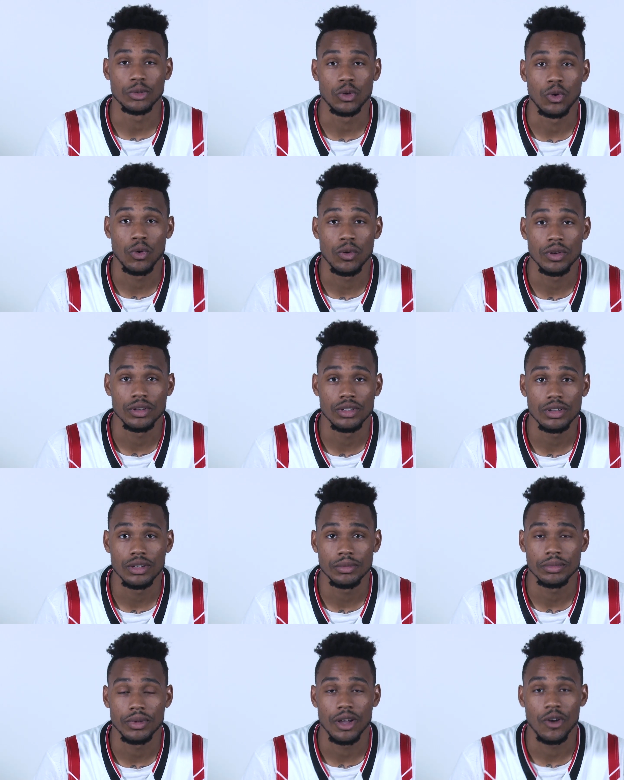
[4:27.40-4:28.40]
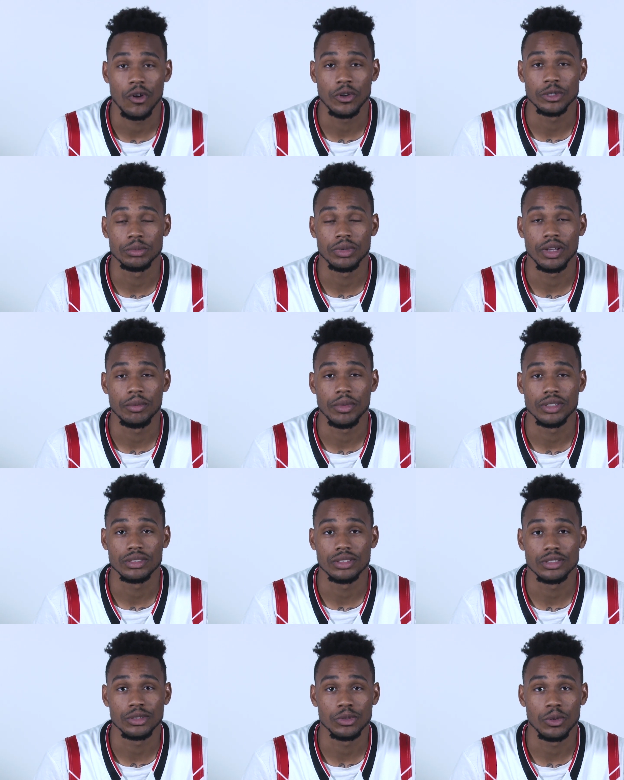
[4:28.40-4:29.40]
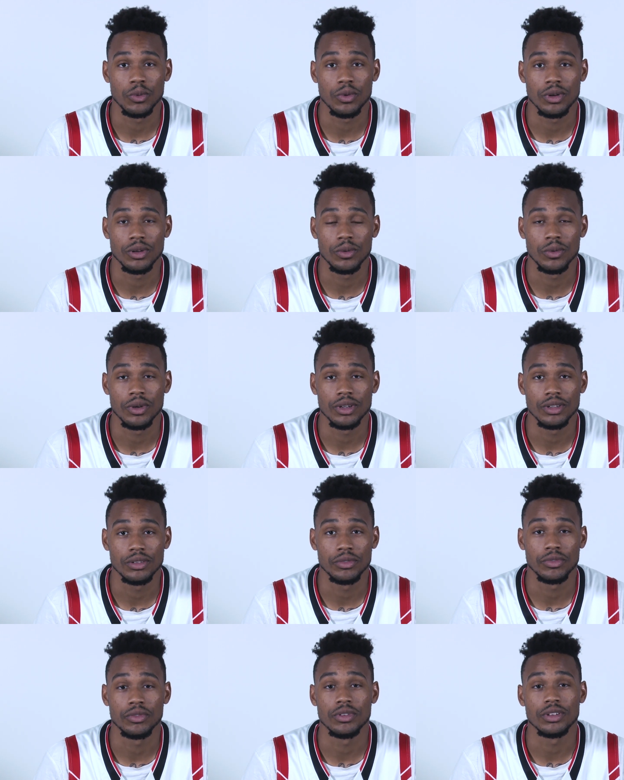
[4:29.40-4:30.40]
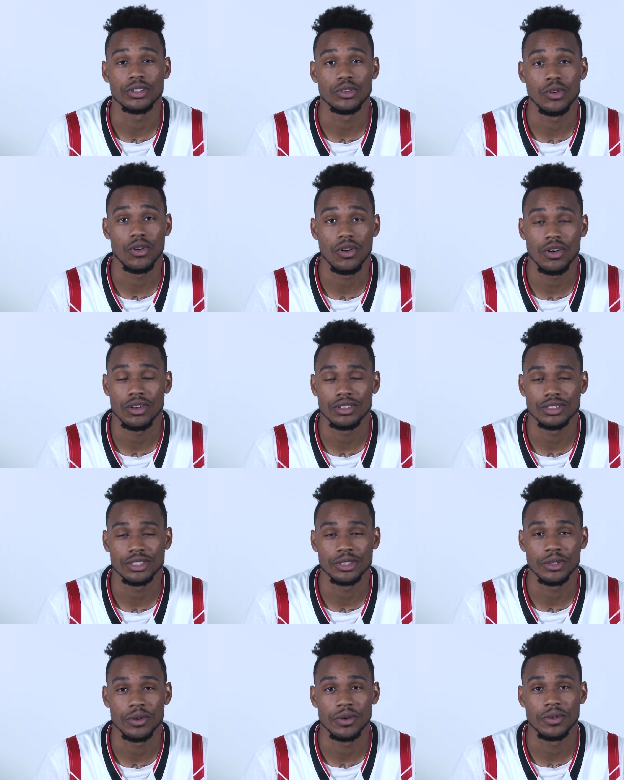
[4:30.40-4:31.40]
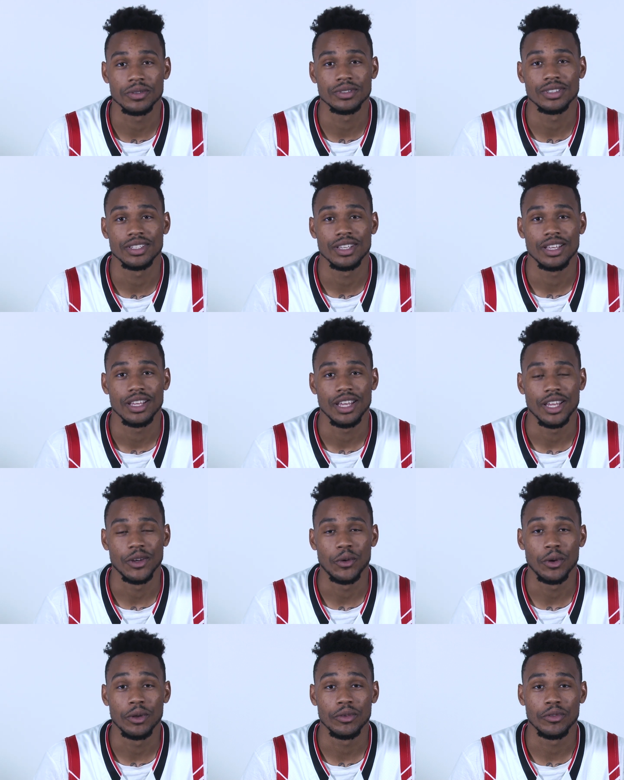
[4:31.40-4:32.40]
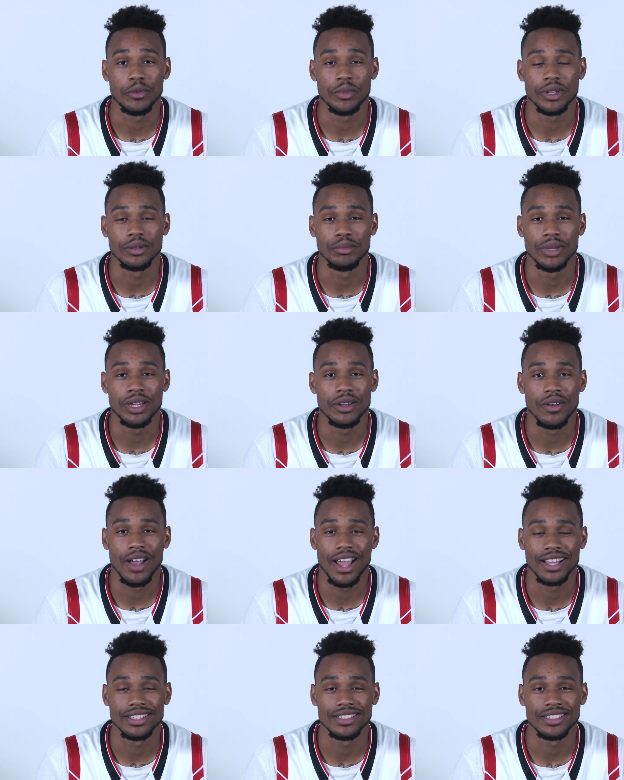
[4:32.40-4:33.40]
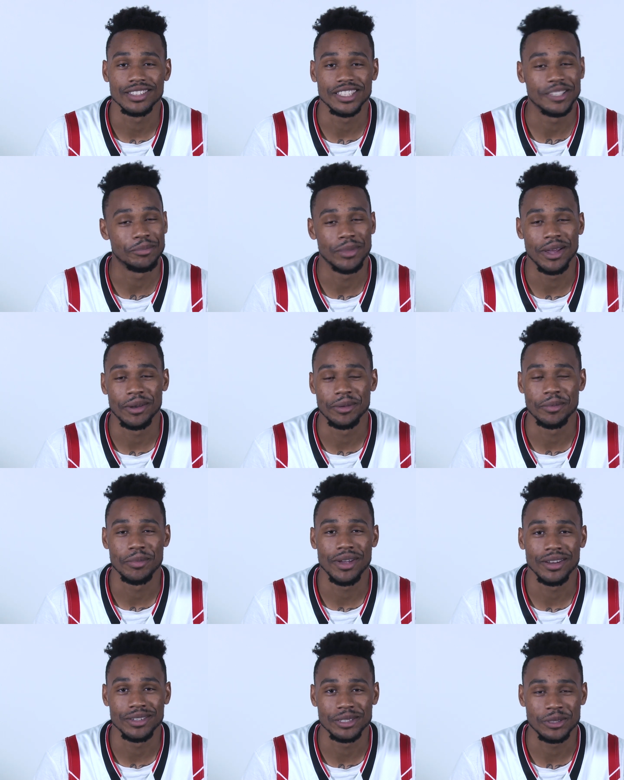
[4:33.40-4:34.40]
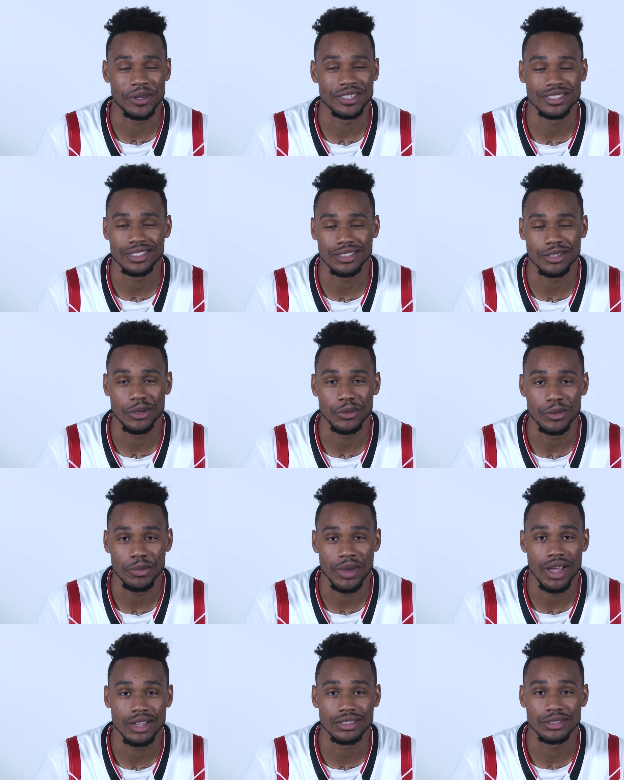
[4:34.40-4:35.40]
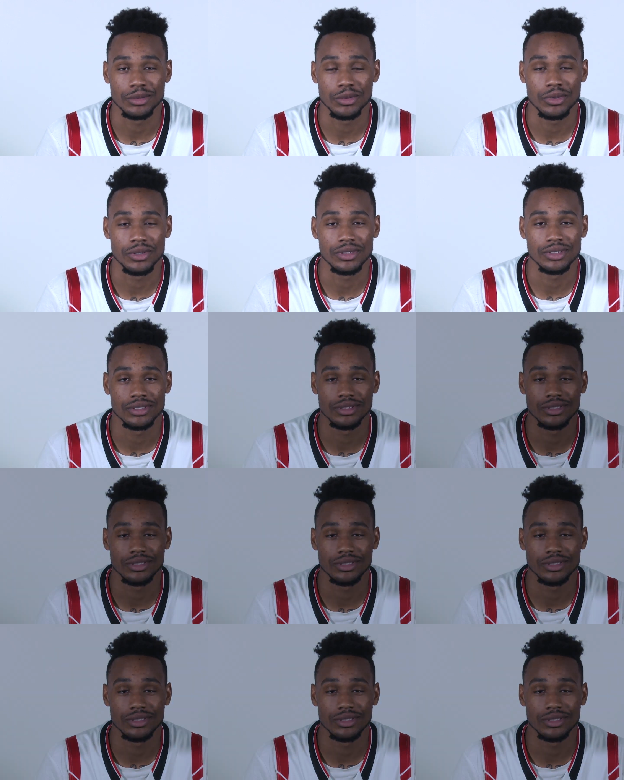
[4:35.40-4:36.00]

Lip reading: Growing up, I always played my sister one-on-one in the front yard, so in order for me to beat her, I had to get better and better, so I just stuck with basketball.